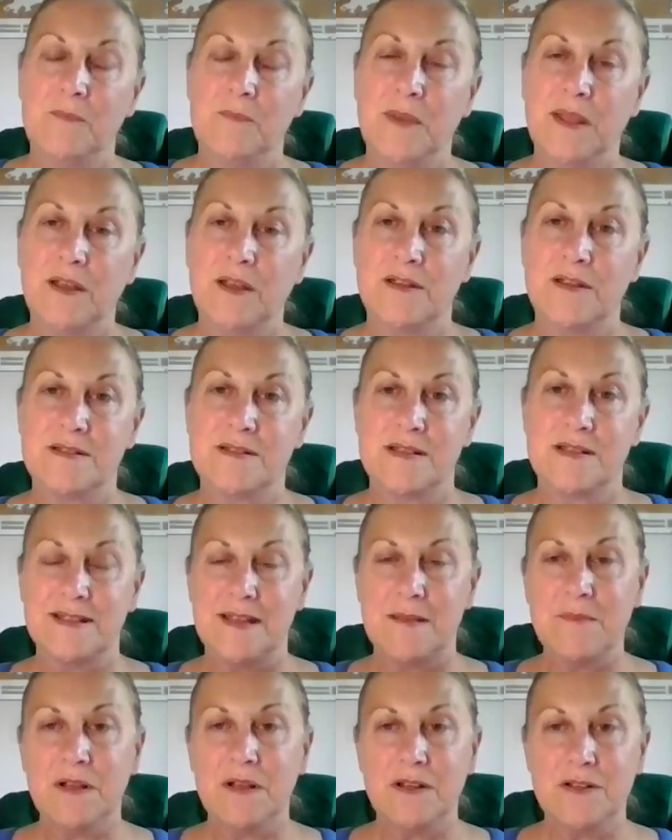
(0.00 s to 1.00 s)
because the
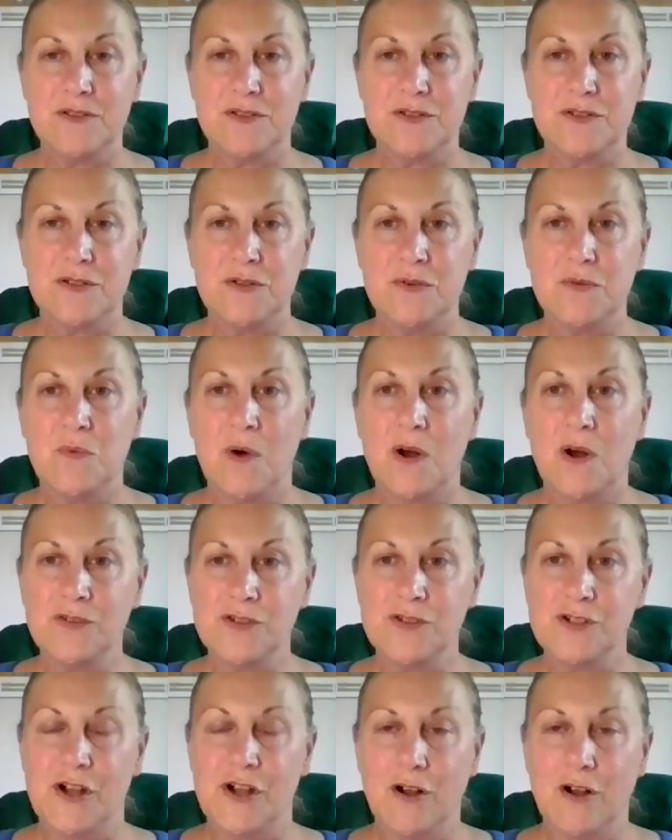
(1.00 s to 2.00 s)
stimulants do
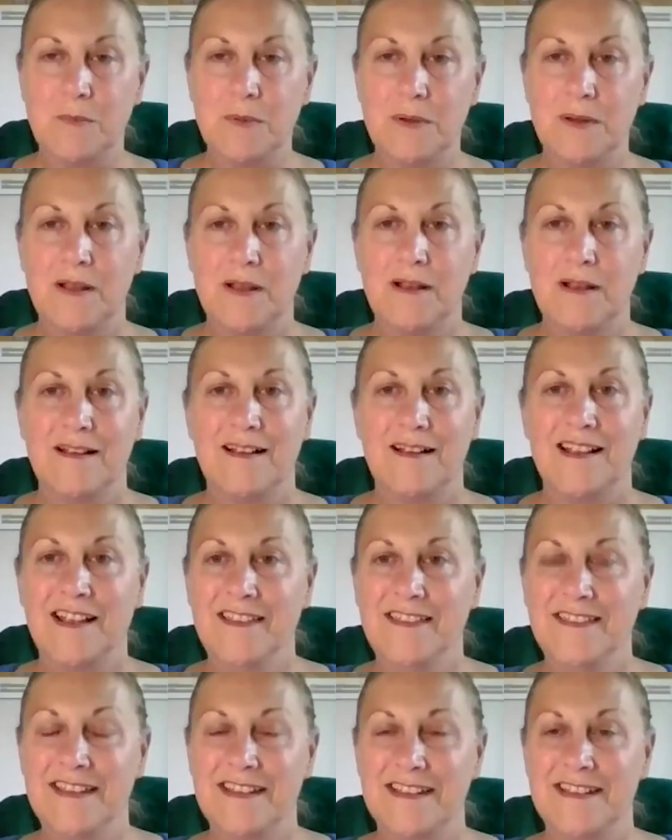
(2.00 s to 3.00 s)
one job
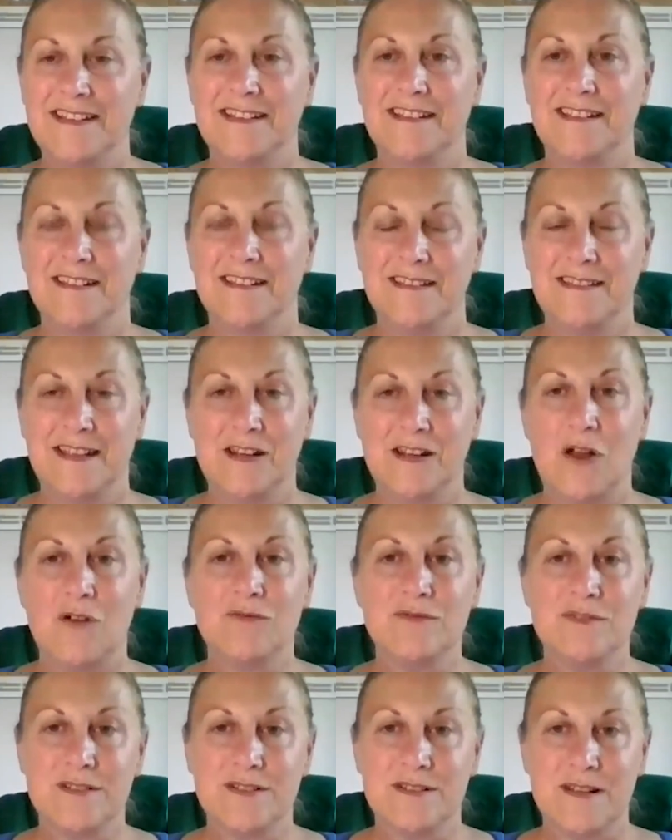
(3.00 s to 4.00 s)
and the
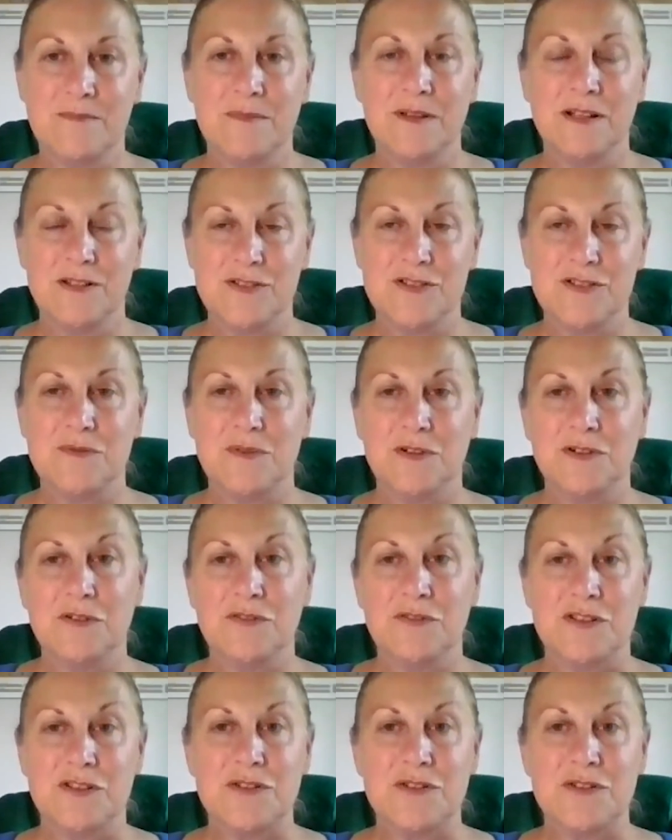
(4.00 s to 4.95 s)
non-stimulants do another.